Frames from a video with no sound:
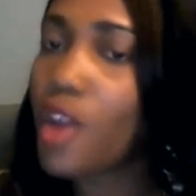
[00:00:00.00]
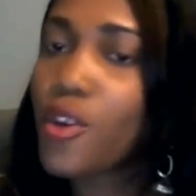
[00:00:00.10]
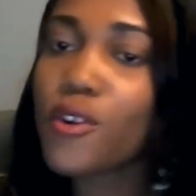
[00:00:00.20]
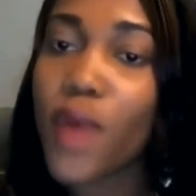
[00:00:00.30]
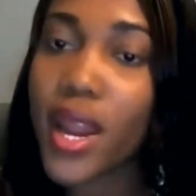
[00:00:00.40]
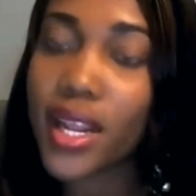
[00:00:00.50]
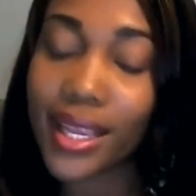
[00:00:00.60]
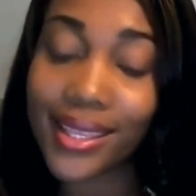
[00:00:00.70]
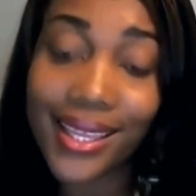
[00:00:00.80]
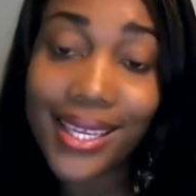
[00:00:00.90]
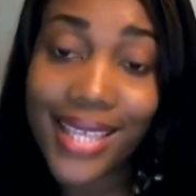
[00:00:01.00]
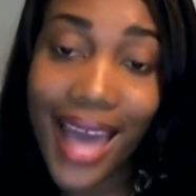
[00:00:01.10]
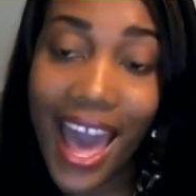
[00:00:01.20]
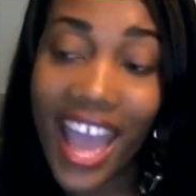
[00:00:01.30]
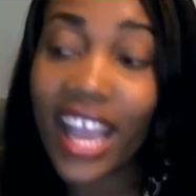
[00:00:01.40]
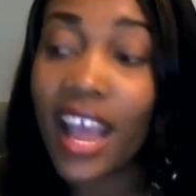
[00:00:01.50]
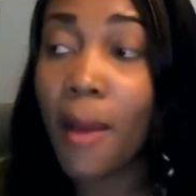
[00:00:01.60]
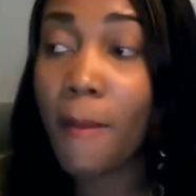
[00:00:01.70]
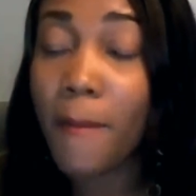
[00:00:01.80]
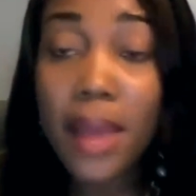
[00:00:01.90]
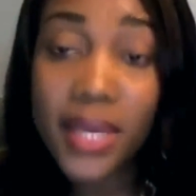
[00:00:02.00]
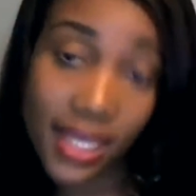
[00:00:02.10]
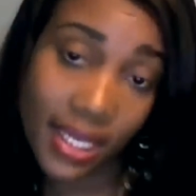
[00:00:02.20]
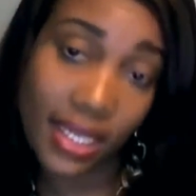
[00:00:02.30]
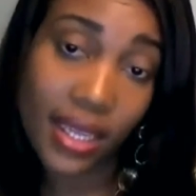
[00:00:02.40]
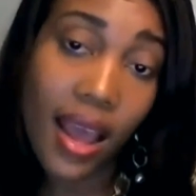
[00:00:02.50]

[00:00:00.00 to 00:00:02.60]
You don't know anything. This guy make me sit,